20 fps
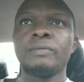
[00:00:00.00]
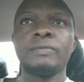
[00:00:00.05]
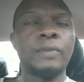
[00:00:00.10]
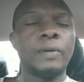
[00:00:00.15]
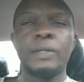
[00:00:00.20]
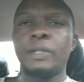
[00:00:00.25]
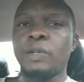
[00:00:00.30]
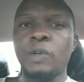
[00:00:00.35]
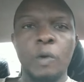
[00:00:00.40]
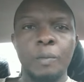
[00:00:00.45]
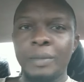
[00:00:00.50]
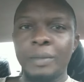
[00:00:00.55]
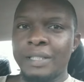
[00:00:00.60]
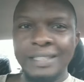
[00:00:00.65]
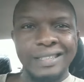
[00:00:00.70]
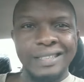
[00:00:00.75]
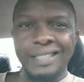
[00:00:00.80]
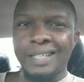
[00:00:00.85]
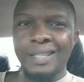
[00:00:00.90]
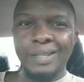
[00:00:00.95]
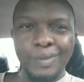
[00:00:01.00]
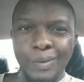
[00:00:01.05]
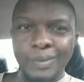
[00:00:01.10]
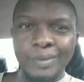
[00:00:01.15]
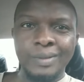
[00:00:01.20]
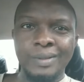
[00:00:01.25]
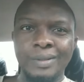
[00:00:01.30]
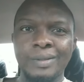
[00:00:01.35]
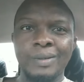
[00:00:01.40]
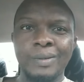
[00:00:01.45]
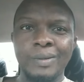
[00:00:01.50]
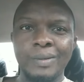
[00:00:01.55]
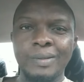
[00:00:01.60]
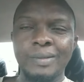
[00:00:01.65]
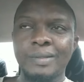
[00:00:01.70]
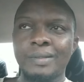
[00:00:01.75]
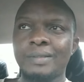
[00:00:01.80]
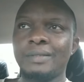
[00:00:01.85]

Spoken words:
for the community alone, you know,